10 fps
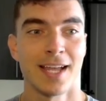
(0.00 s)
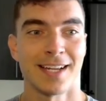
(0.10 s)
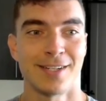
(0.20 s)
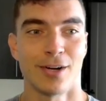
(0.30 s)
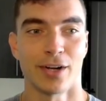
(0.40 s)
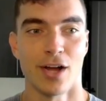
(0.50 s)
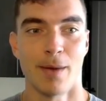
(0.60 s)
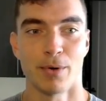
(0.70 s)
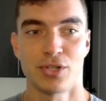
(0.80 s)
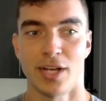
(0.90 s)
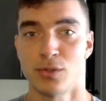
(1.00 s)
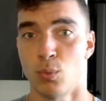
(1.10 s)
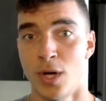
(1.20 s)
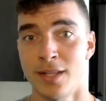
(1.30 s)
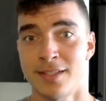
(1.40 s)
and target upper
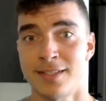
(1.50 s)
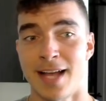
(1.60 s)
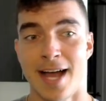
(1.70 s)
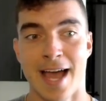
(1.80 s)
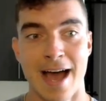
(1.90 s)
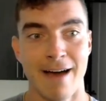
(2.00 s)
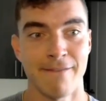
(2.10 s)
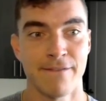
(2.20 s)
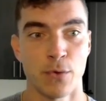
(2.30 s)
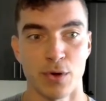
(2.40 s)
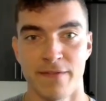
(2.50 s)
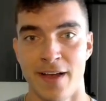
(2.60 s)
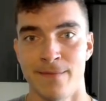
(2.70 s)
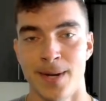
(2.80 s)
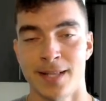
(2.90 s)
chest once. I have
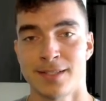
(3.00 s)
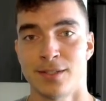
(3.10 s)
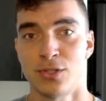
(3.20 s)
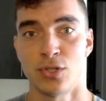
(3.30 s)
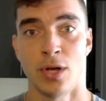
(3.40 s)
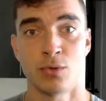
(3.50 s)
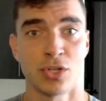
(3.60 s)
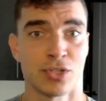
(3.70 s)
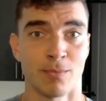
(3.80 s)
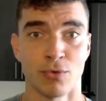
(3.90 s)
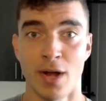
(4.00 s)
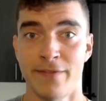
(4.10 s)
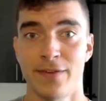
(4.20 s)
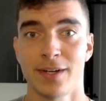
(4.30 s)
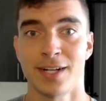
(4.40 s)
45 minutes. So just some
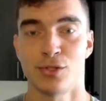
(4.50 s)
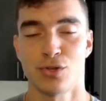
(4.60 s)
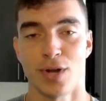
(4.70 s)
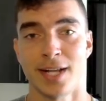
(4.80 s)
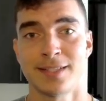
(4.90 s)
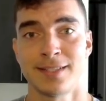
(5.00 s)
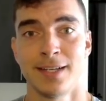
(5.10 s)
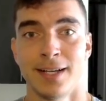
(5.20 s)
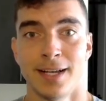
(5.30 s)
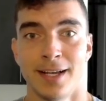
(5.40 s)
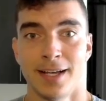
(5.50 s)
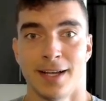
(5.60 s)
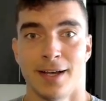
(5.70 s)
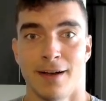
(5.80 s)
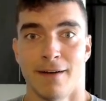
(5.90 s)
rough constraints
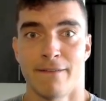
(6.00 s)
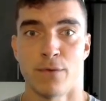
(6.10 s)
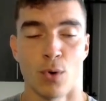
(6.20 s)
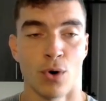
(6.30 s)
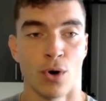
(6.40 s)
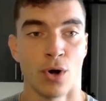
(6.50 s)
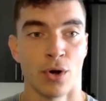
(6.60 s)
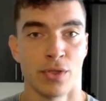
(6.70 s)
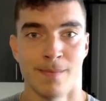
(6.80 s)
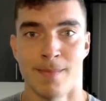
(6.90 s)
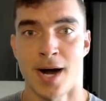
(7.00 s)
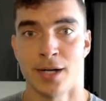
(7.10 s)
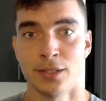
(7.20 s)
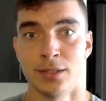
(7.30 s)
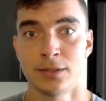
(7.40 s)
for the
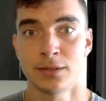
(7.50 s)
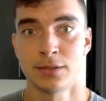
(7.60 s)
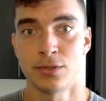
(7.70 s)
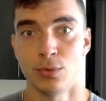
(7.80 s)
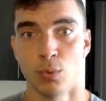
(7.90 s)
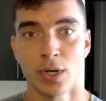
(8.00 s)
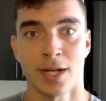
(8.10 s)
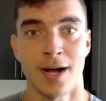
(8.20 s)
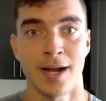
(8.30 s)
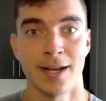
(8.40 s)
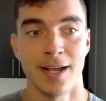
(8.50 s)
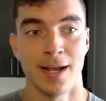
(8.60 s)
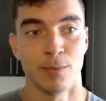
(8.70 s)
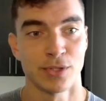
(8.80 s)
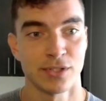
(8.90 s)
model to work on,
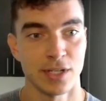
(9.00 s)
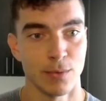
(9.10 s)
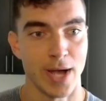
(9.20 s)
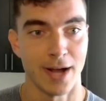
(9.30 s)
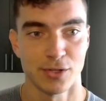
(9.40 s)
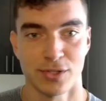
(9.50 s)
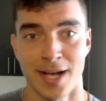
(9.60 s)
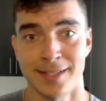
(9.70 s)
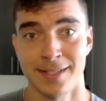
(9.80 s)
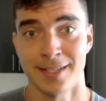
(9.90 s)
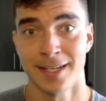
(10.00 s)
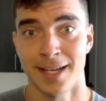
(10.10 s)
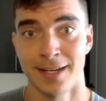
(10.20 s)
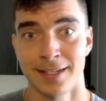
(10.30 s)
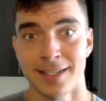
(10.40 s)
and we'll see what exercises it
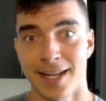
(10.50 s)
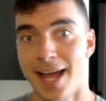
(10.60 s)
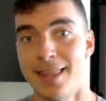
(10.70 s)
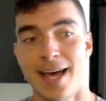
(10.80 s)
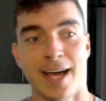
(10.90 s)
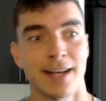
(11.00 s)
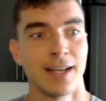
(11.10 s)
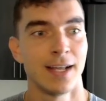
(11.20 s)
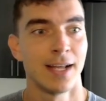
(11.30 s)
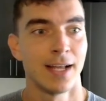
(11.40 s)
can get out of that.